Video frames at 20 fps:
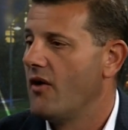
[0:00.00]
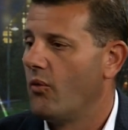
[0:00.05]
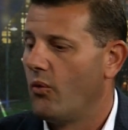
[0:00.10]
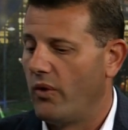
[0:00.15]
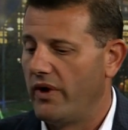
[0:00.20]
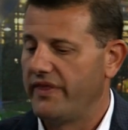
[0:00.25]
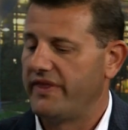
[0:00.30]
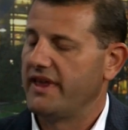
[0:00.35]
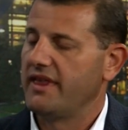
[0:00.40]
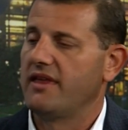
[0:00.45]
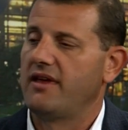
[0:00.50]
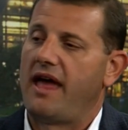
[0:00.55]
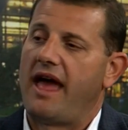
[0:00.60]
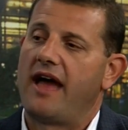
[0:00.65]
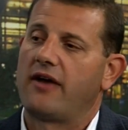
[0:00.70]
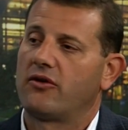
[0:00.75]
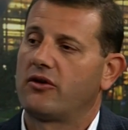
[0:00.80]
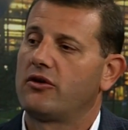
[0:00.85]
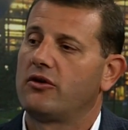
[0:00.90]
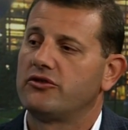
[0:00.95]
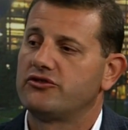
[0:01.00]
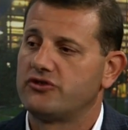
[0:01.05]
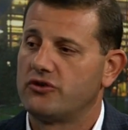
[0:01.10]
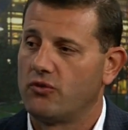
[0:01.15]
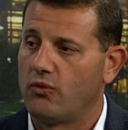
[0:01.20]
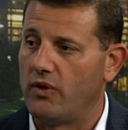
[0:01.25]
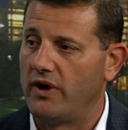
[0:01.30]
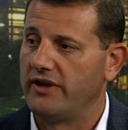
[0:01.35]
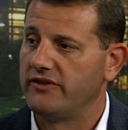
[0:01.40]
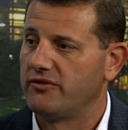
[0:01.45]
One thing that
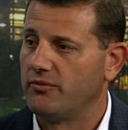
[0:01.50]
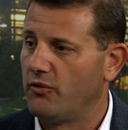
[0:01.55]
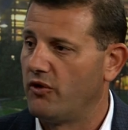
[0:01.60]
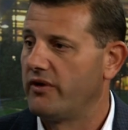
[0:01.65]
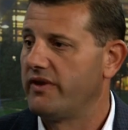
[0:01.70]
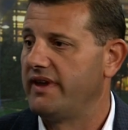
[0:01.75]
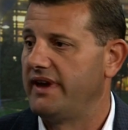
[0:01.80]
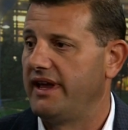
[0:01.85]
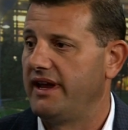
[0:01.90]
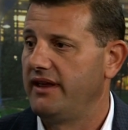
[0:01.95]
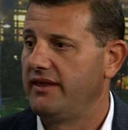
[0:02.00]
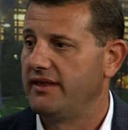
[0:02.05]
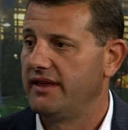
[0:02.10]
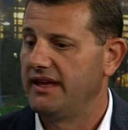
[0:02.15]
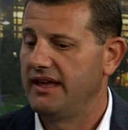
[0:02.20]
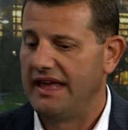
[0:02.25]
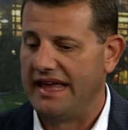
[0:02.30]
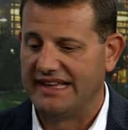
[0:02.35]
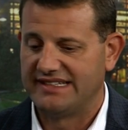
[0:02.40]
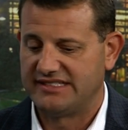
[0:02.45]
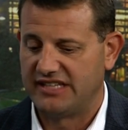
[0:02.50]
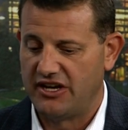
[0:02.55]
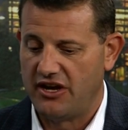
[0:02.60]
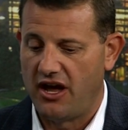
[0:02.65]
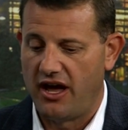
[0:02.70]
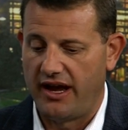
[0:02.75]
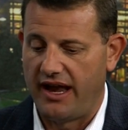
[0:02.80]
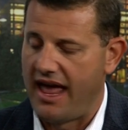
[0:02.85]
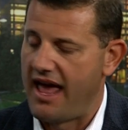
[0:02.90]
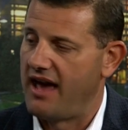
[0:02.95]
agriculture wants more than anything is to
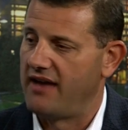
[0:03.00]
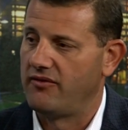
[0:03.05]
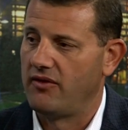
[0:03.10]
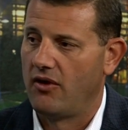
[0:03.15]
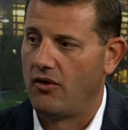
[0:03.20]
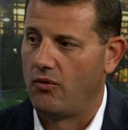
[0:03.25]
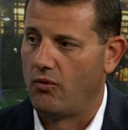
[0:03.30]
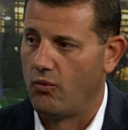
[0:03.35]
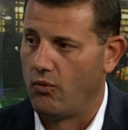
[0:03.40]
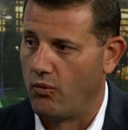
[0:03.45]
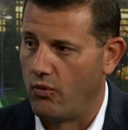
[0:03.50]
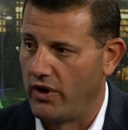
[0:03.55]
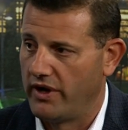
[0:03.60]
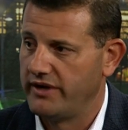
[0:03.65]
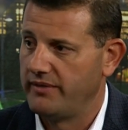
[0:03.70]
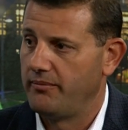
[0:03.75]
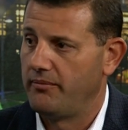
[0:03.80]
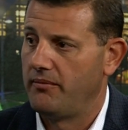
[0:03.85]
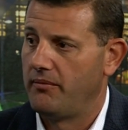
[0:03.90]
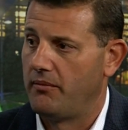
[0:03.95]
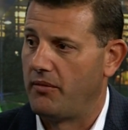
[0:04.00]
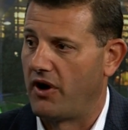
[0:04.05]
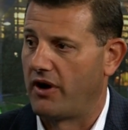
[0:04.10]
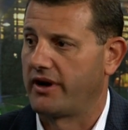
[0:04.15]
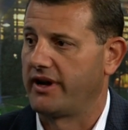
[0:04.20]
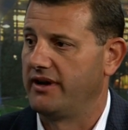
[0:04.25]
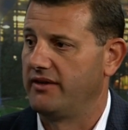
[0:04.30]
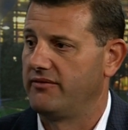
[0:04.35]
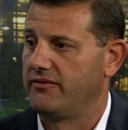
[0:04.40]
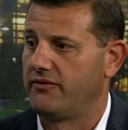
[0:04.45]
not have one
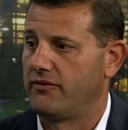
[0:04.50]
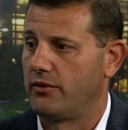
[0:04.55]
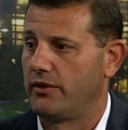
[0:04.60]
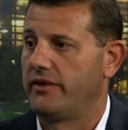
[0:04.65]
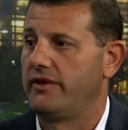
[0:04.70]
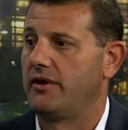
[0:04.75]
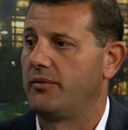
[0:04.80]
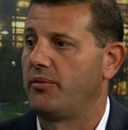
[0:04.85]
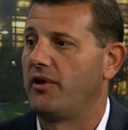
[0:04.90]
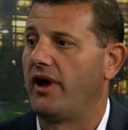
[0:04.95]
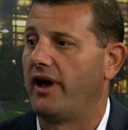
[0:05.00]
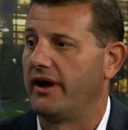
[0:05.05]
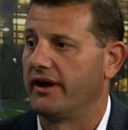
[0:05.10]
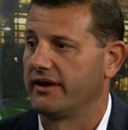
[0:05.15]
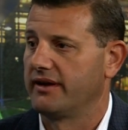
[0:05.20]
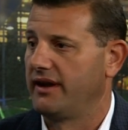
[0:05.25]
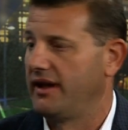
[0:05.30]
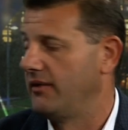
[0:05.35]
market for their product.